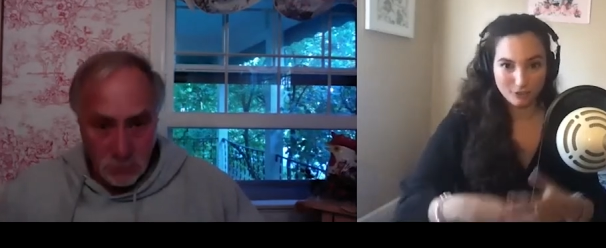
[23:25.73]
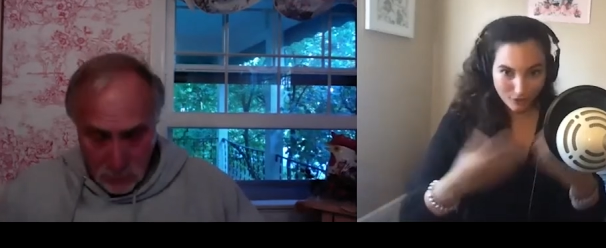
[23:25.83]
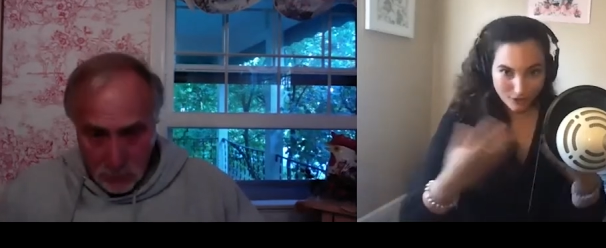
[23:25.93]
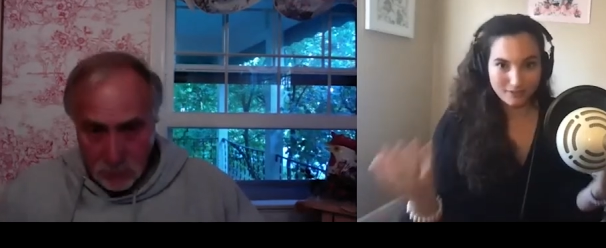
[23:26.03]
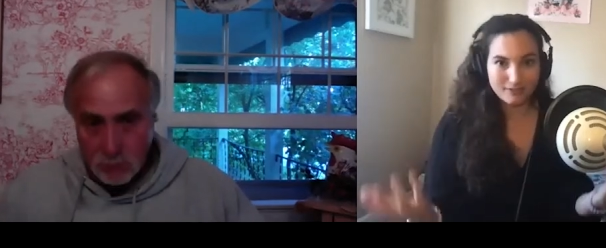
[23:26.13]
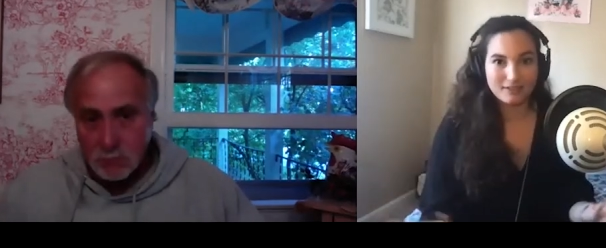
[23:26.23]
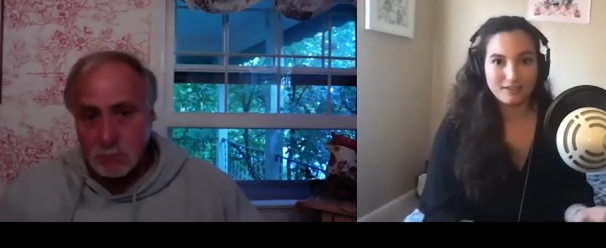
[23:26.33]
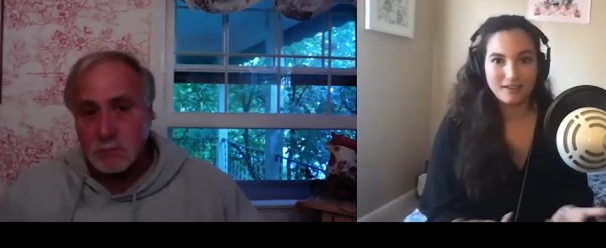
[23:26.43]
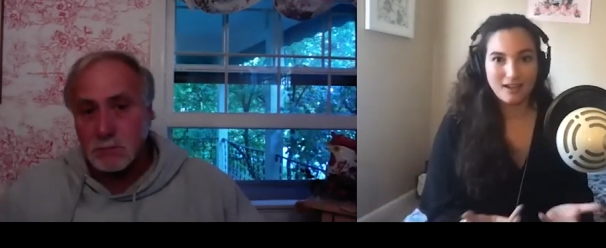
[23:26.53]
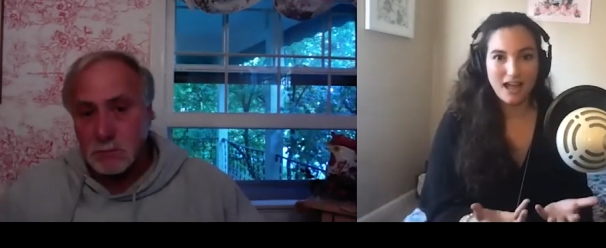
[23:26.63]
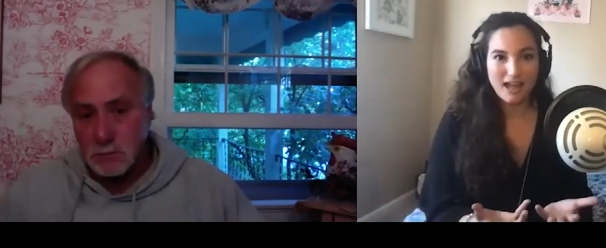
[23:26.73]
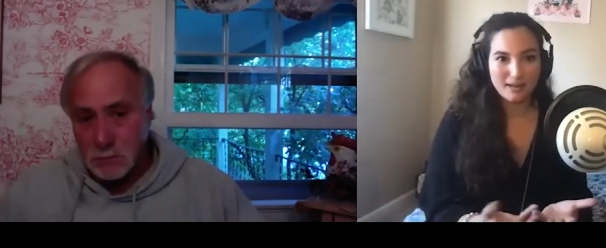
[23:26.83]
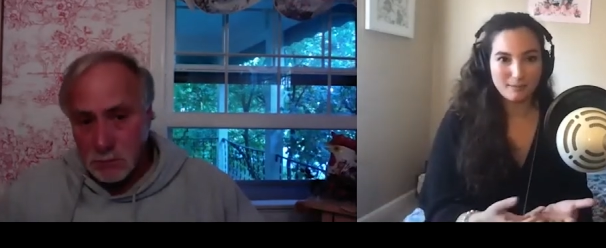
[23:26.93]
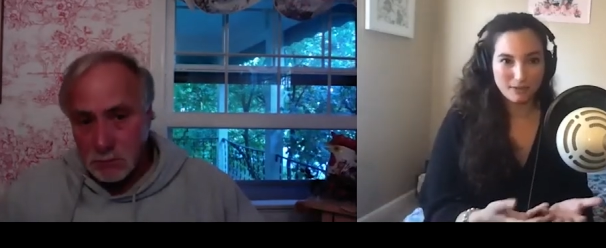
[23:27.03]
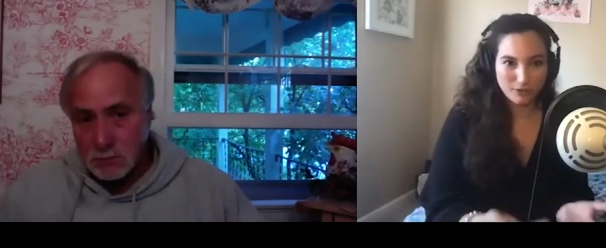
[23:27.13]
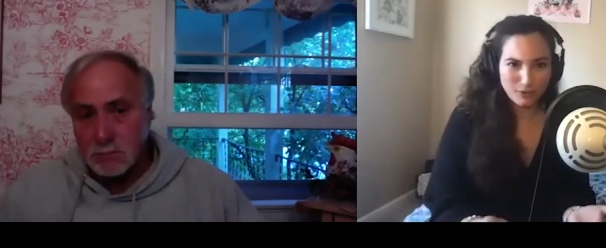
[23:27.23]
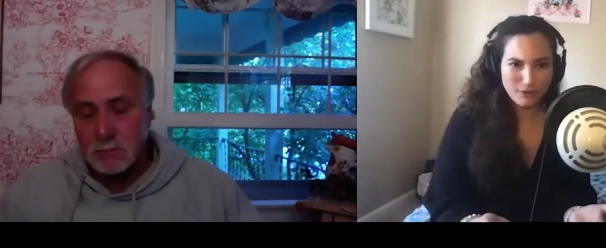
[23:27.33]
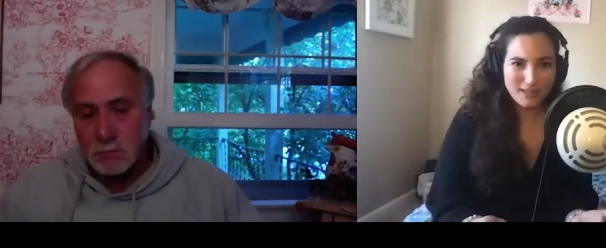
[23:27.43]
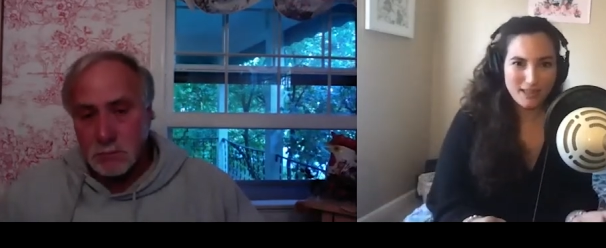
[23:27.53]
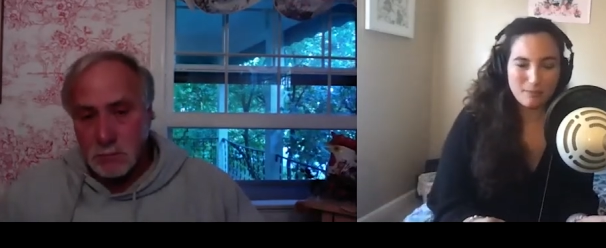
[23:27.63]
Speaker 1: Look, I am
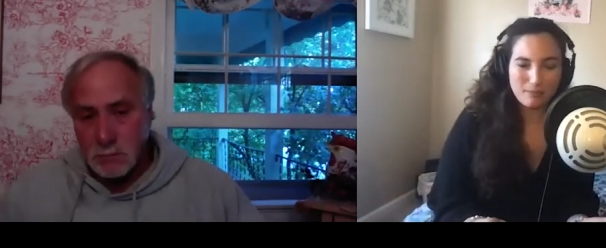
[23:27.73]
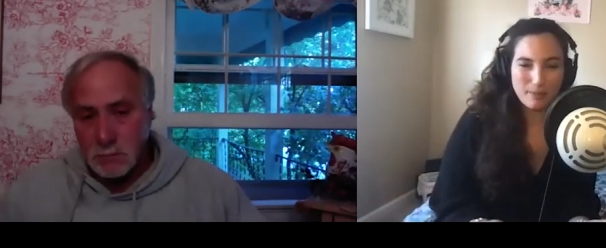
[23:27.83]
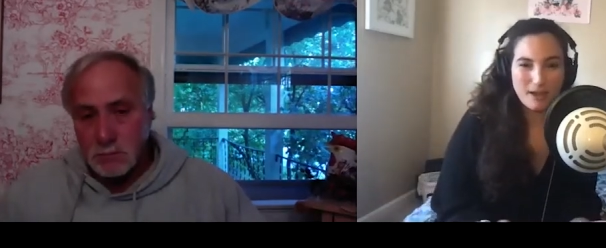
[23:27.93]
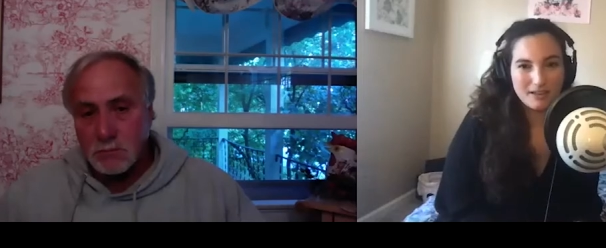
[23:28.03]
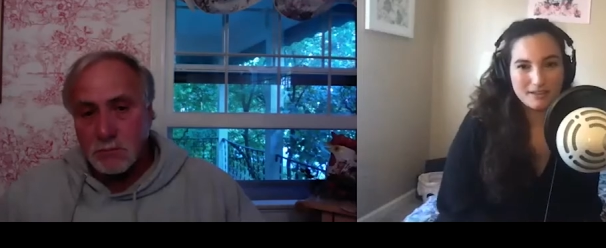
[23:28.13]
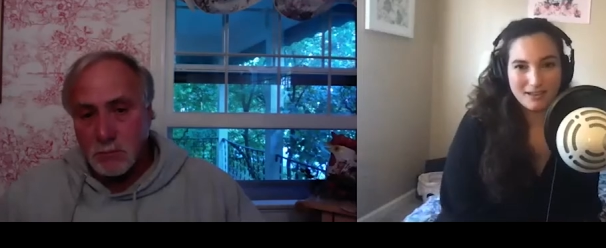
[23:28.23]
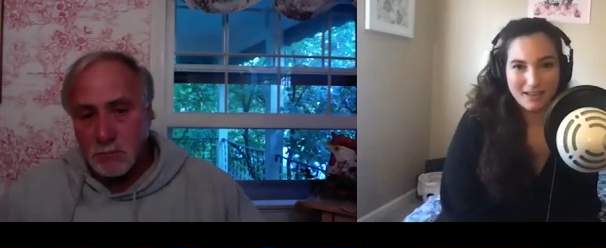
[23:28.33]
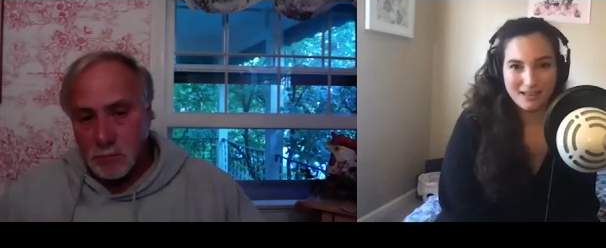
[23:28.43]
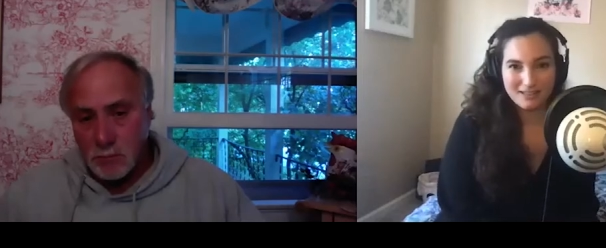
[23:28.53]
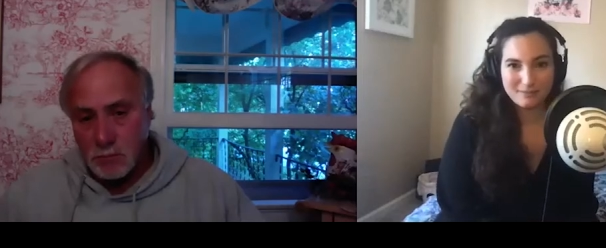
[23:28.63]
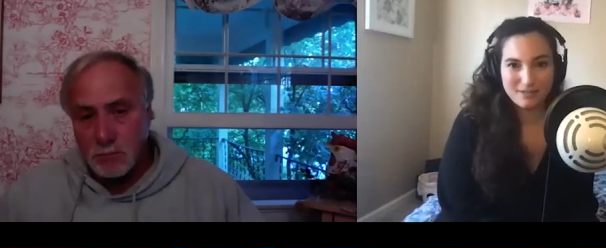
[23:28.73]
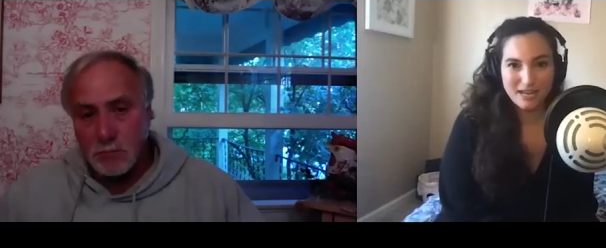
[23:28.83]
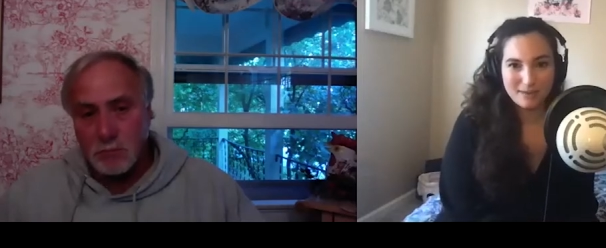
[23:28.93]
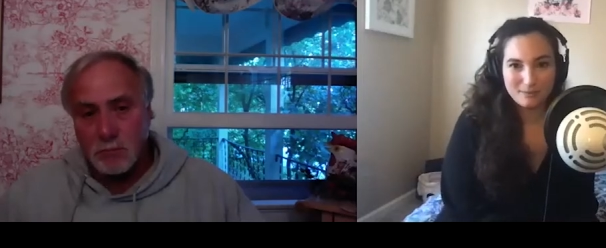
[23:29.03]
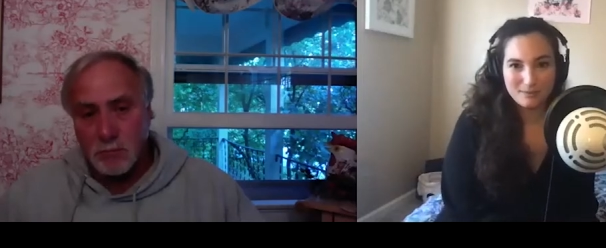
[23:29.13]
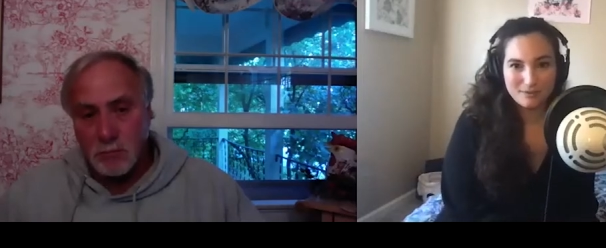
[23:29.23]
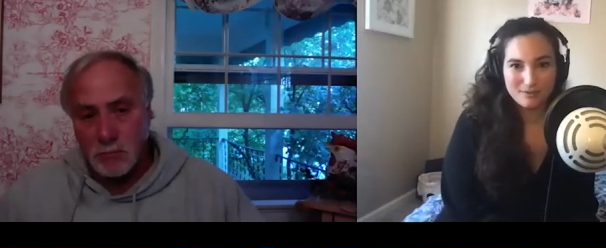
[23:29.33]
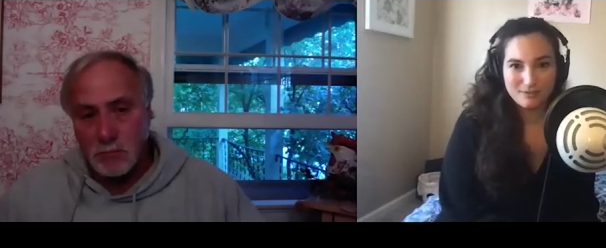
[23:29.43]
including them. But again, sometimes